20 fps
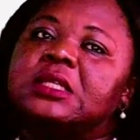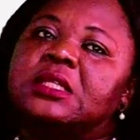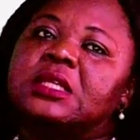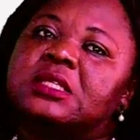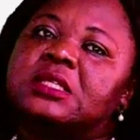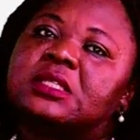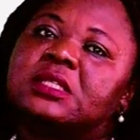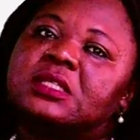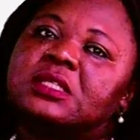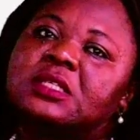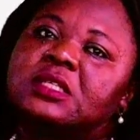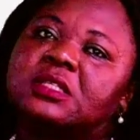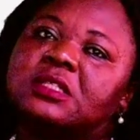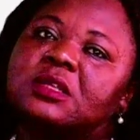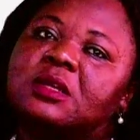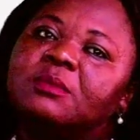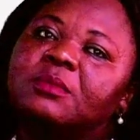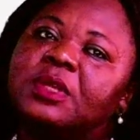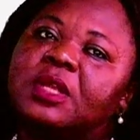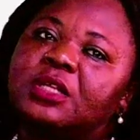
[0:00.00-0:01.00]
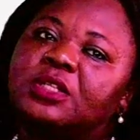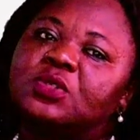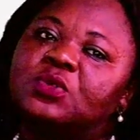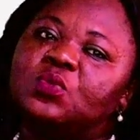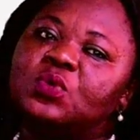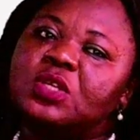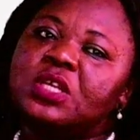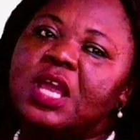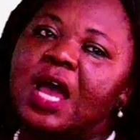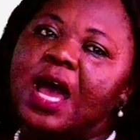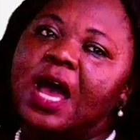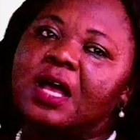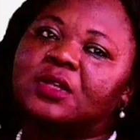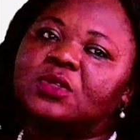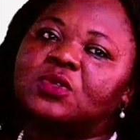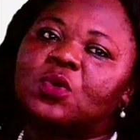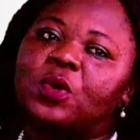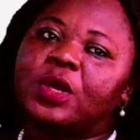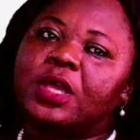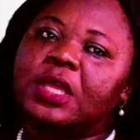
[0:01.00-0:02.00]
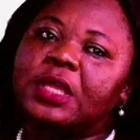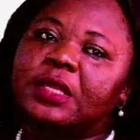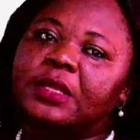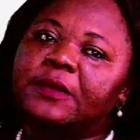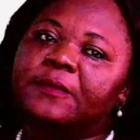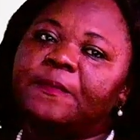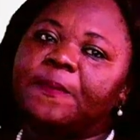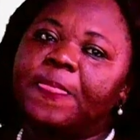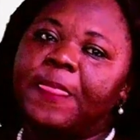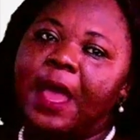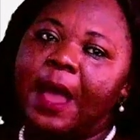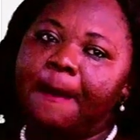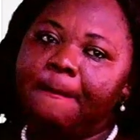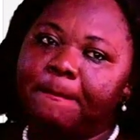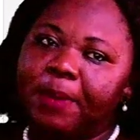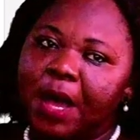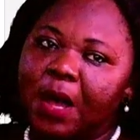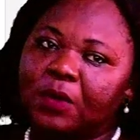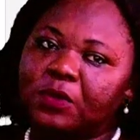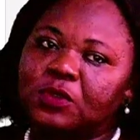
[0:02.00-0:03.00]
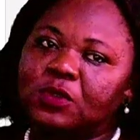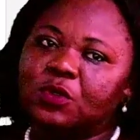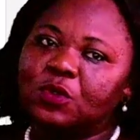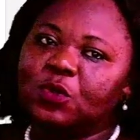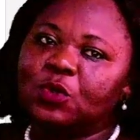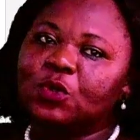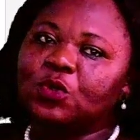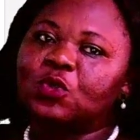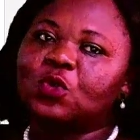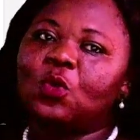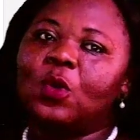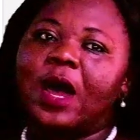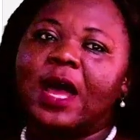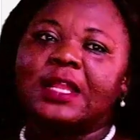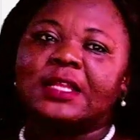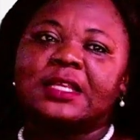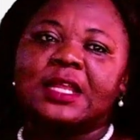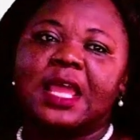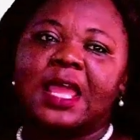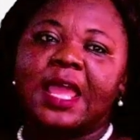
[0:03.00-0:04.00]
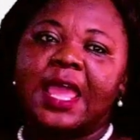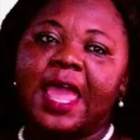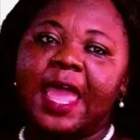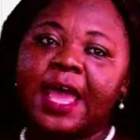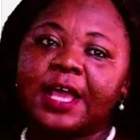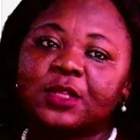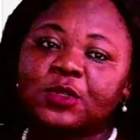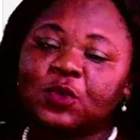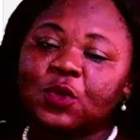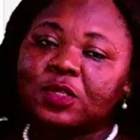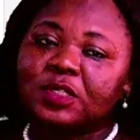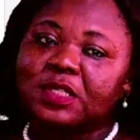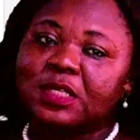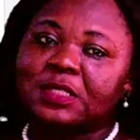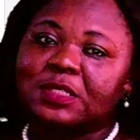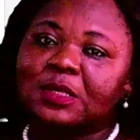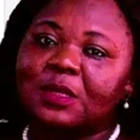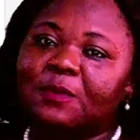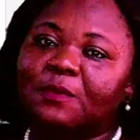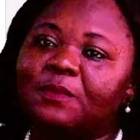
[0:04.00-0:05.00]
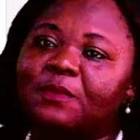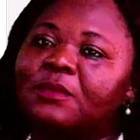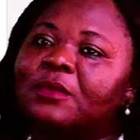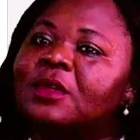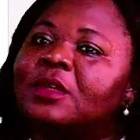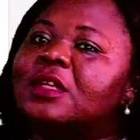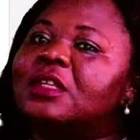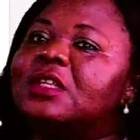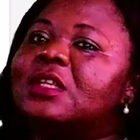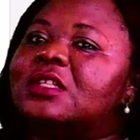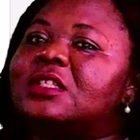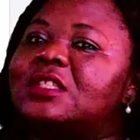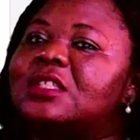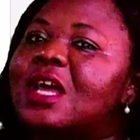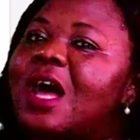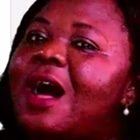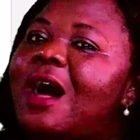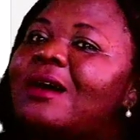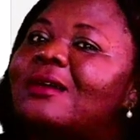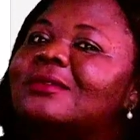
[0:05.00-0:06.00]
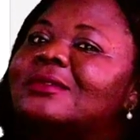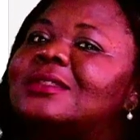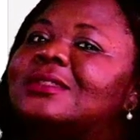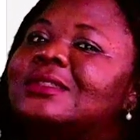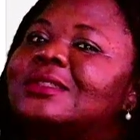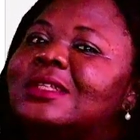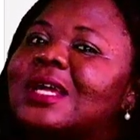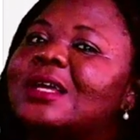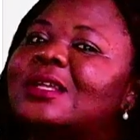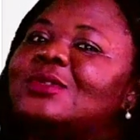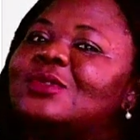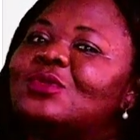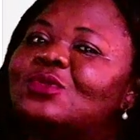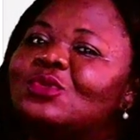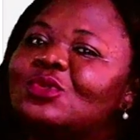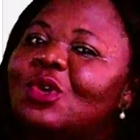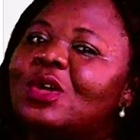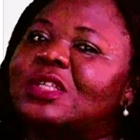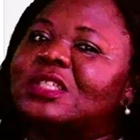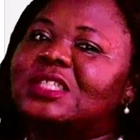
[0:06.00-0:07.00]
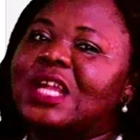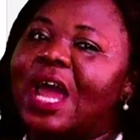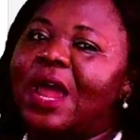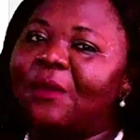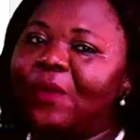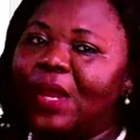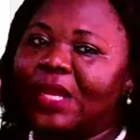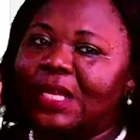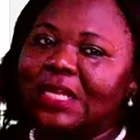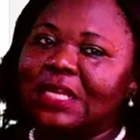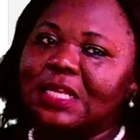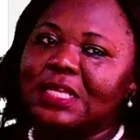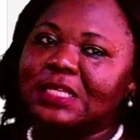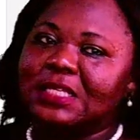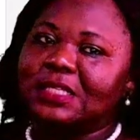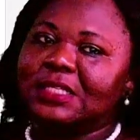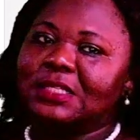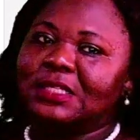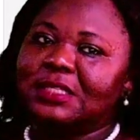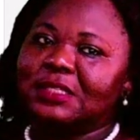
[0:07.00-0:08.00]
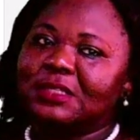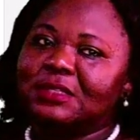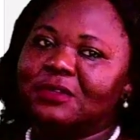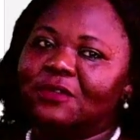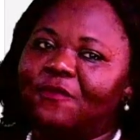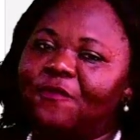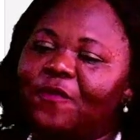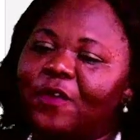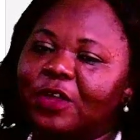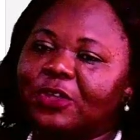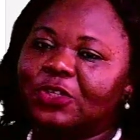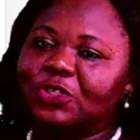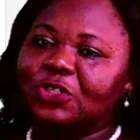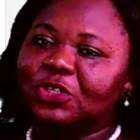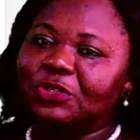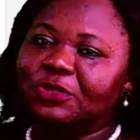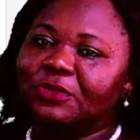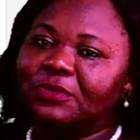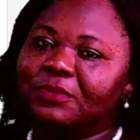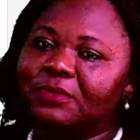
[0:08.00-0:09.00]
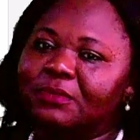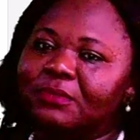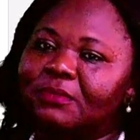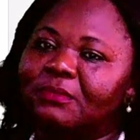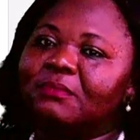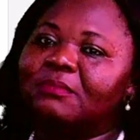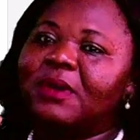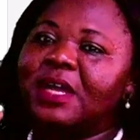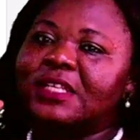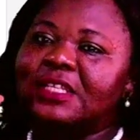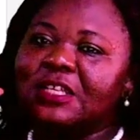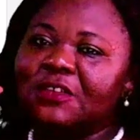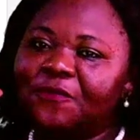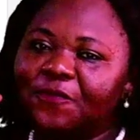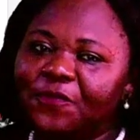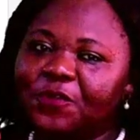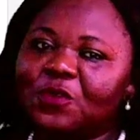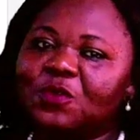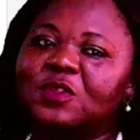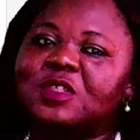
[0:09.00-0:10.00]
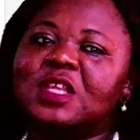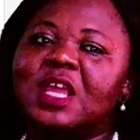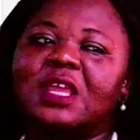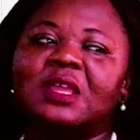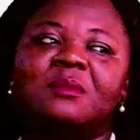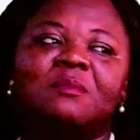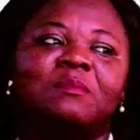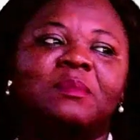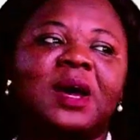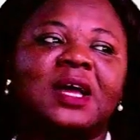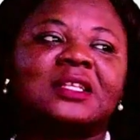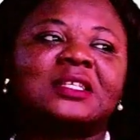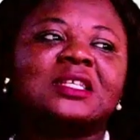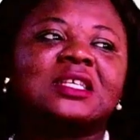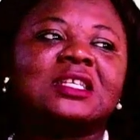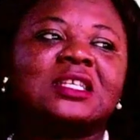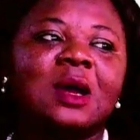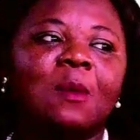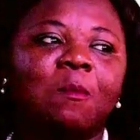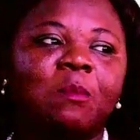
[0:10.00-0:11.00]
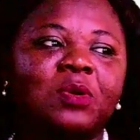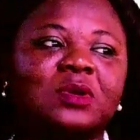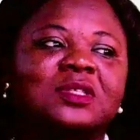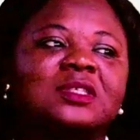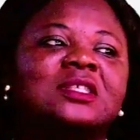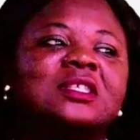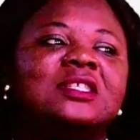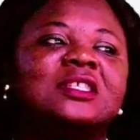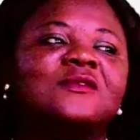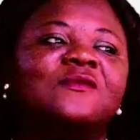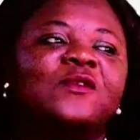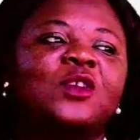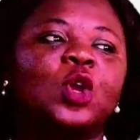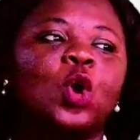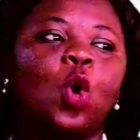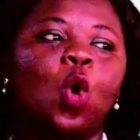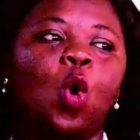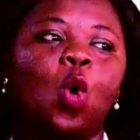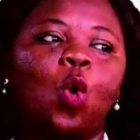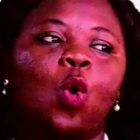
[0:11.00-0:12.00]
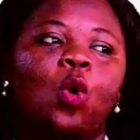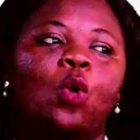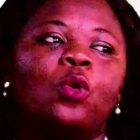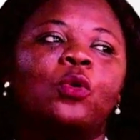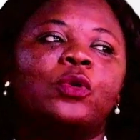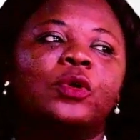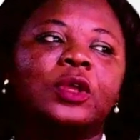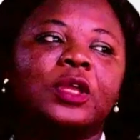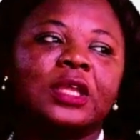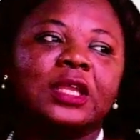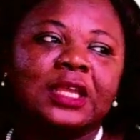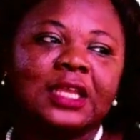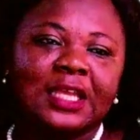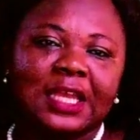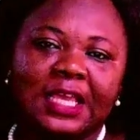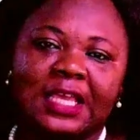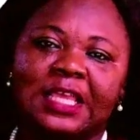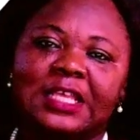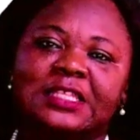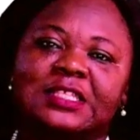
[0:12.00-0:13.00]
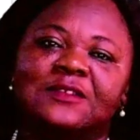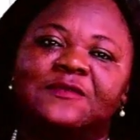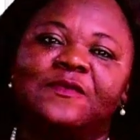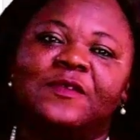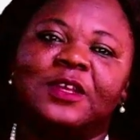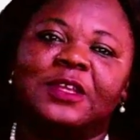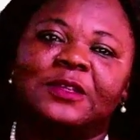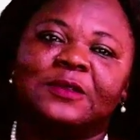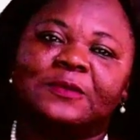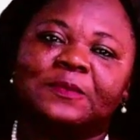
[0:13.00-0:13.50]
the system that we are talking about. So at the exosystem, the child does not directly function, but he feels the impact either positively or negatively.